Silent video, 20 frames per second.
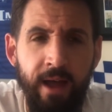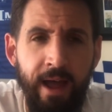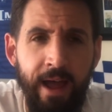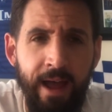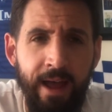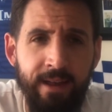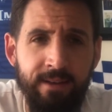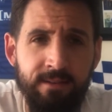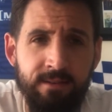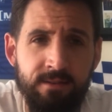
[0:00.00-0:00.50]

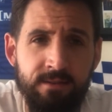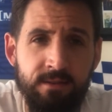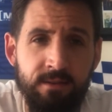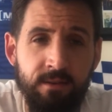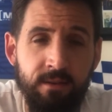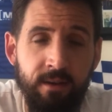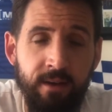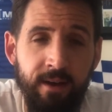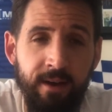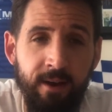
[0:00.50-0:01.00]
And
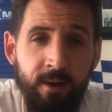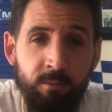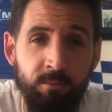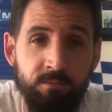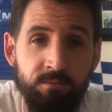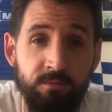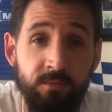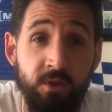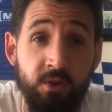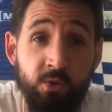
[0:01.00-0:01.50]

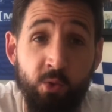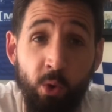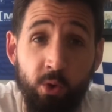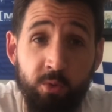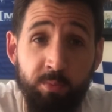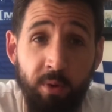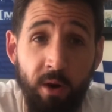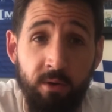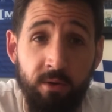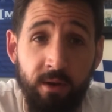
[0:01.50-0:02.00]
your
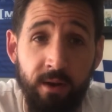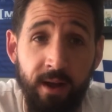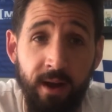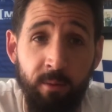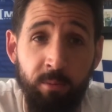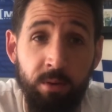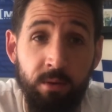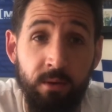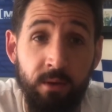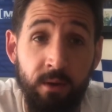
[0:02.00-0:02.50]
squad's broken
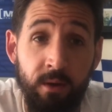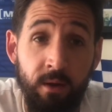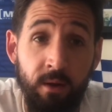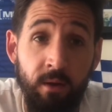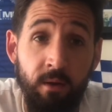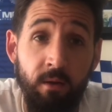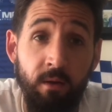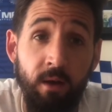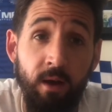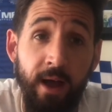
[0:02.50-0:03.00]
up.
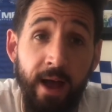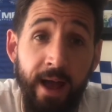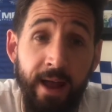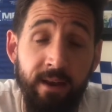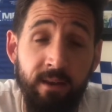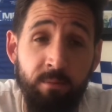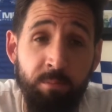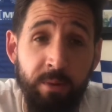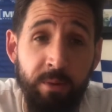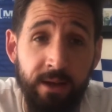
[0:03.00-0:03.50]

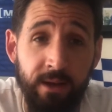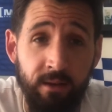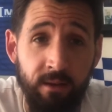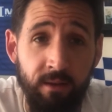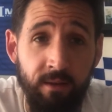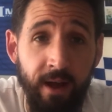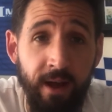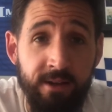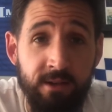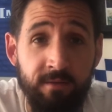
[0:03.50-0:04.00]
And bigger
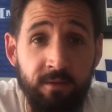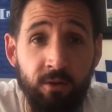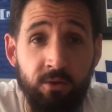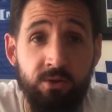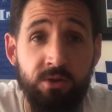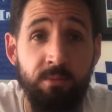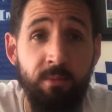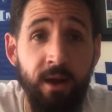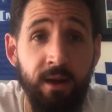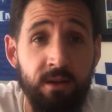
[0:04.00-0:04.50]
than that, you've
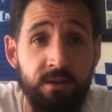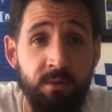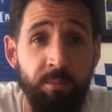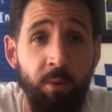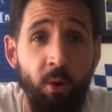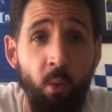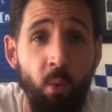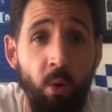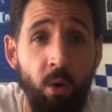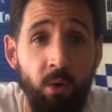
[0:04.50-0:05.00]
lost your manager,
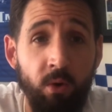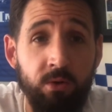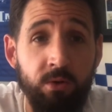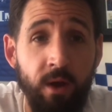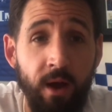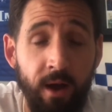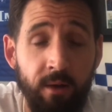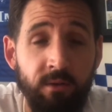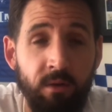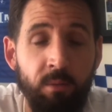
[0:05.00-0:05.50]
Paul
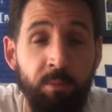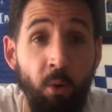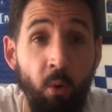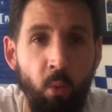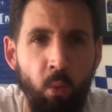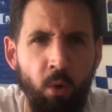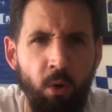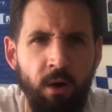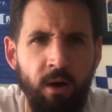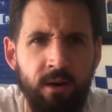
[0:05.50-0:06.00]

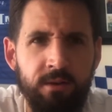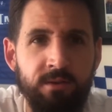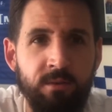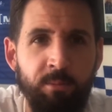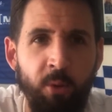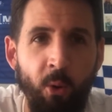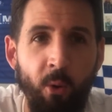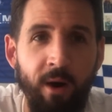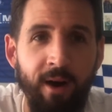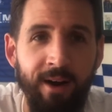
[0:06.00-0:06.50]

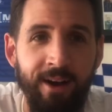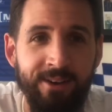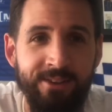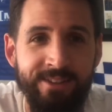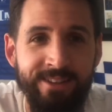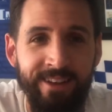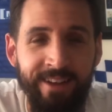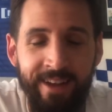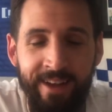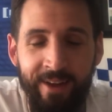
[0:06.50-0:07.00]

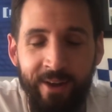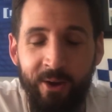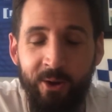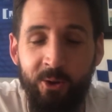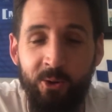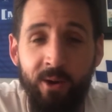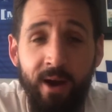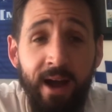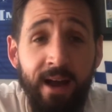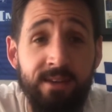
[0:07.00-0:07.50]
Hurst,
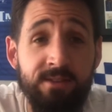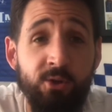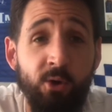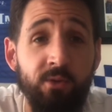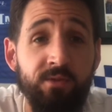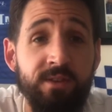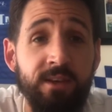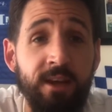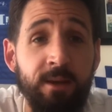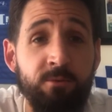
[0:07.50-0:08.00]
who has
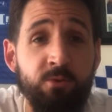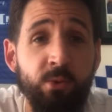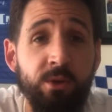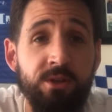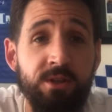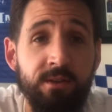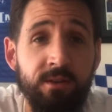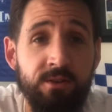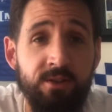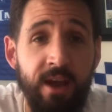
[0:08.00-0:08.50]
gone to
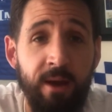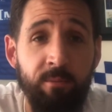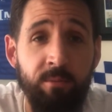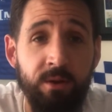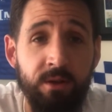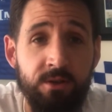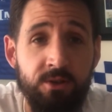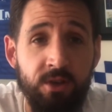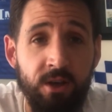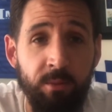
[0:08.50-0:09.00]
Ipswich in the
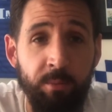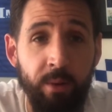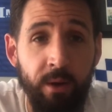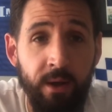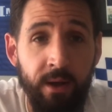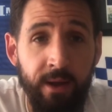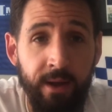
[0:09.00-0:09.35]
Championship.